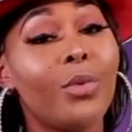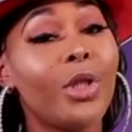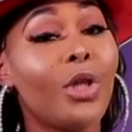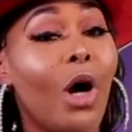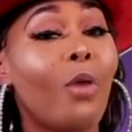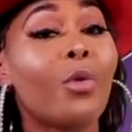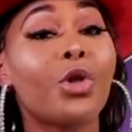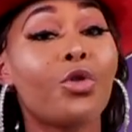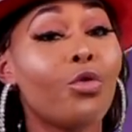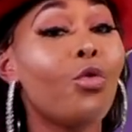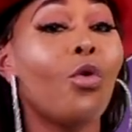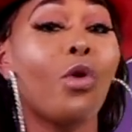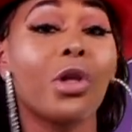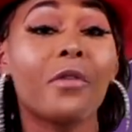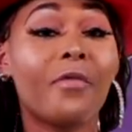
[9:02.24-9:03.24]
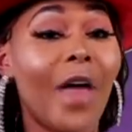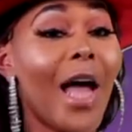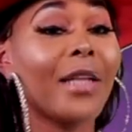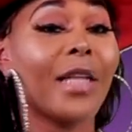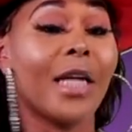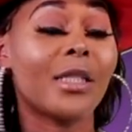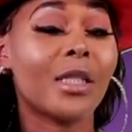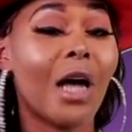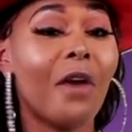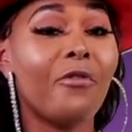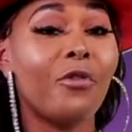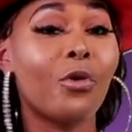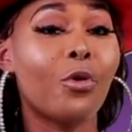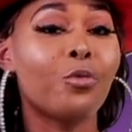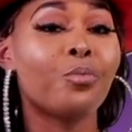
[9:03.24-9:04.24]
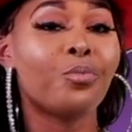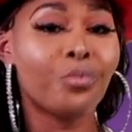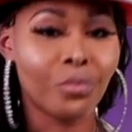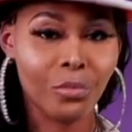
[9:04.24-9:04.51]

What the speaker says: we going through all of that scuffle,